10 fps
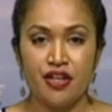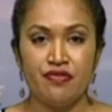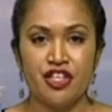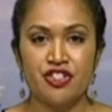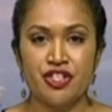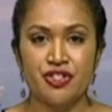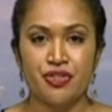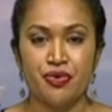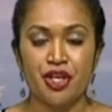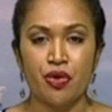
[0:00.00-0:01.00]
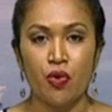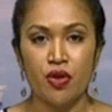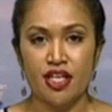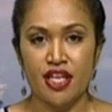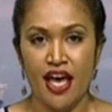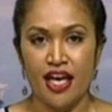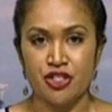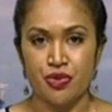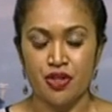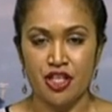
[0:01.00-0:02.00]
Fiji is doing all it can
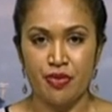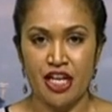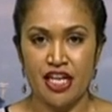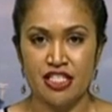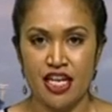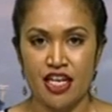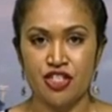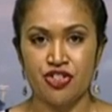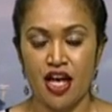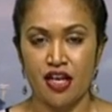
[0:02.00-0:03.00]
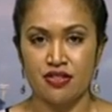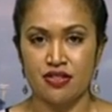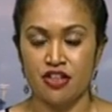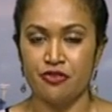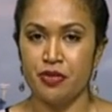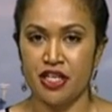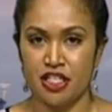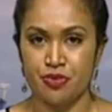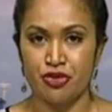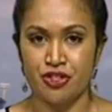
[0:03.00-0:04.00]
to eliminate any chance of
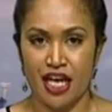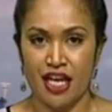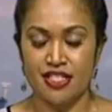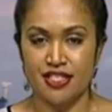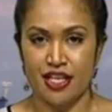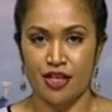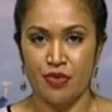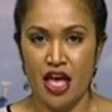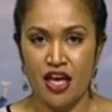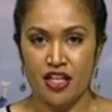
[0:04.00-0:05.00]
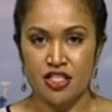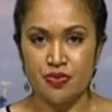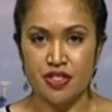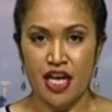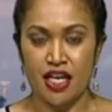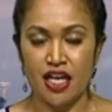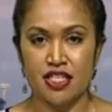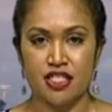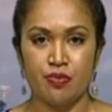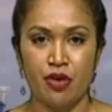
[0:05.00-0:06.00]
police brutality. This was
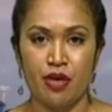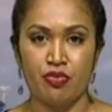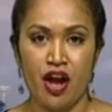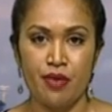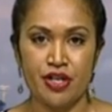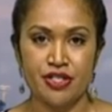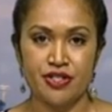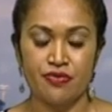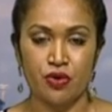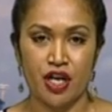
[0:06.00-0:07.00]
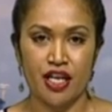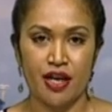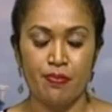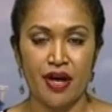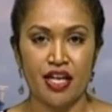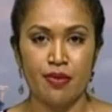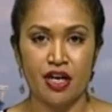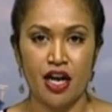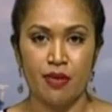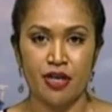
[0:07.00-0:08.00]
highlighted by Prime Minister Vurenge
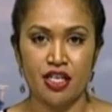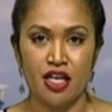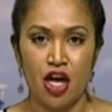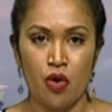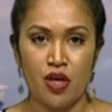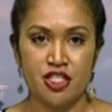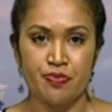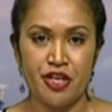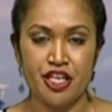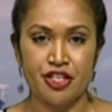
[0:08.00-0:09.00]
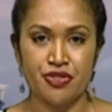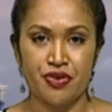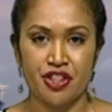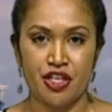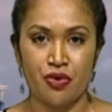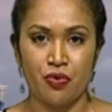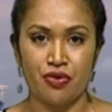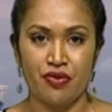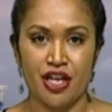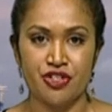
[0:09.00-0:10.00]
Bainimarama while speaking during the
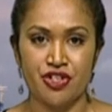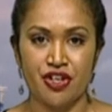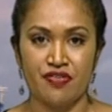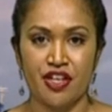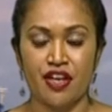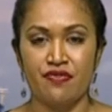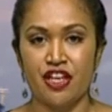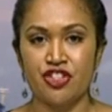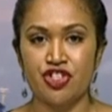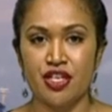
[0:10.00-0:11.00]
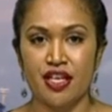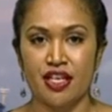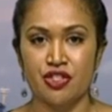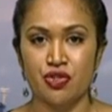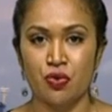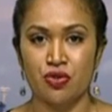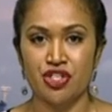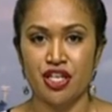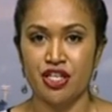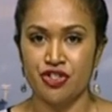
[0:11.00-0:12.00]
inauguration of the Convention Against Torture
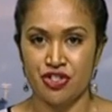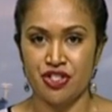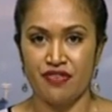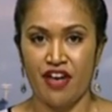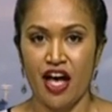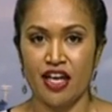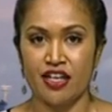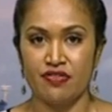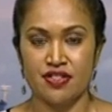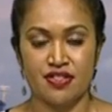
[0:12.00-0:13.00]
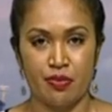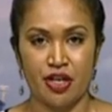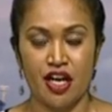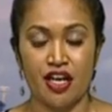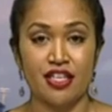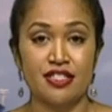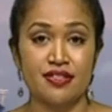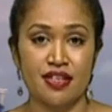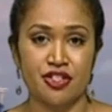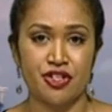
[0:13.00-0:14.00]
Initiative high-level seminar in
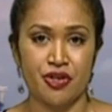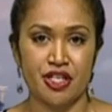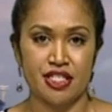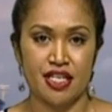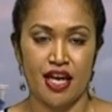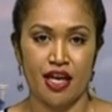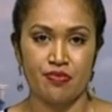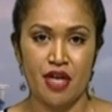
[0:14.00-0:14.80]
Singotoka today.